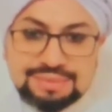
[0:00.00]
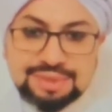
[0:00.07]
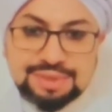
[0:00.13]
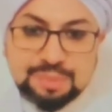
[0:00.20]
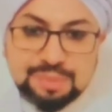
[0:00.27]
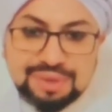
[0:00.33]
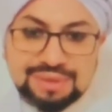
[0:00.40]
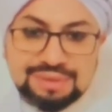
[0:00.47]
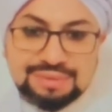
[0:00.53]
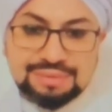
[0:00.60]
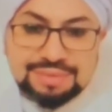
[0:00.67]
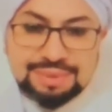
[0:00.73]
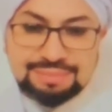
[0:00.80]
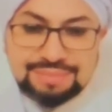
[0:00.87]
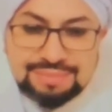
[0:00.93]
something,
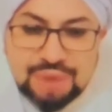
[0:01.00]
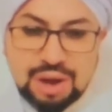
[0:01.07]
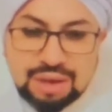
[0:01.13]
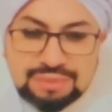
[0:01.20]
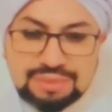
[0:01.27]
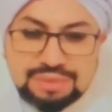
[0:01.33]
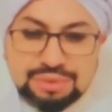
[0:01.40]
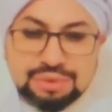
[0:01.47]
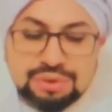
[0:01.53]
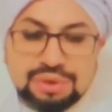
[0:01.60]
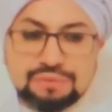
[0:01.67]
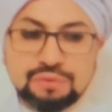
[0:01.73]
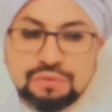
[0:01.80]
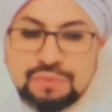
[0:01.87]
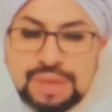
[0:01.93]
some heart, you
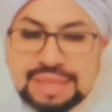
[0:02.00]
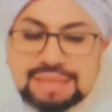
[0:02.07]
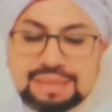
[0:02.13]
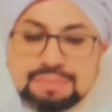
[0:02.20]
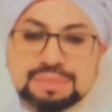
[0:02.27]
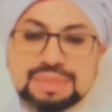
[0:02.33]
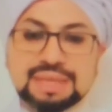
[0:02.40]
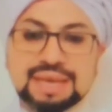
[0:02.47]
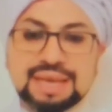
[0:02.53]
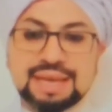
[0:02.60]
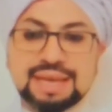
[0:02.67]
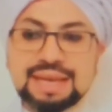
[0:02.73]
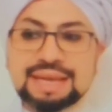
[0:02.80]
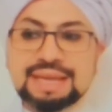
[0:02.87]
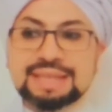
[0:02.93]
know, if you feel something,
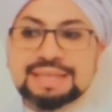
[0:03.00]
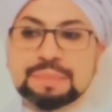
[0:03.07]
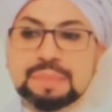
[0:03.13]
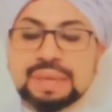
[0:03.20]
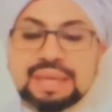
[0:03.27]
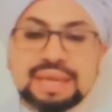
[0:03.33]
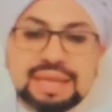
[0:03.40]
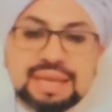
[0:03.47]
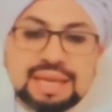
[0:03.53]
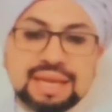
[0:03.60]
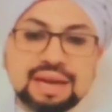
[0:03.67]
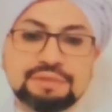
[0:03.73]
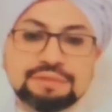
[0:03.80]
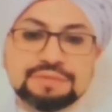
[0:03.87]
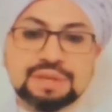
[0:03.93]
like the
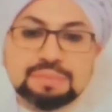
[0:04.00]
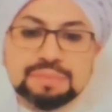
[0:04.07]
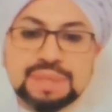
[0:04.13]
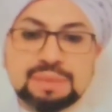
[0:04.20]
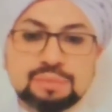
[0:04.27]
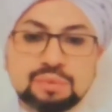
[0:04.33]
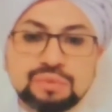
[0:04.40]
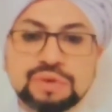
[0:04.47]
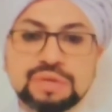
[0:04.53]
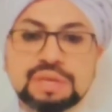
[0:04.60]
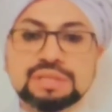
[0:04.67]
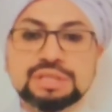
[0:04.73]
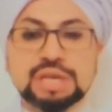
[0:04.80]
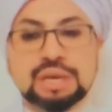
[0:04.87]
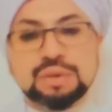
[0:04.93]
beginning of something
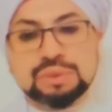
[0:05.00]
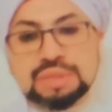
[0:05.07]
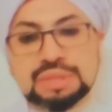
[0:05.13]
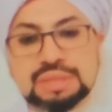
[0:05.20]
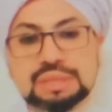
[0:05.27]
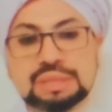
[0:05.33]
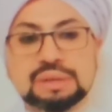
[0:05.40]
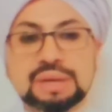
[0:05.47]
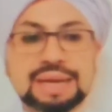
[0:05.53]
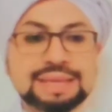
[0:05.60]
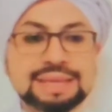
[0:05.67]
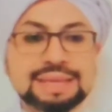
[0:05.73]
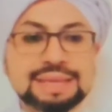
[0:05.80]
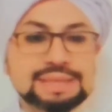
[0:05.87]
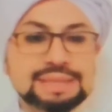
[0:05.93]
moving, jealousy or
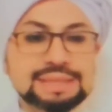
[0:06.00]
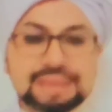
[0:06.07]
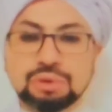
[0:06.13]
hasad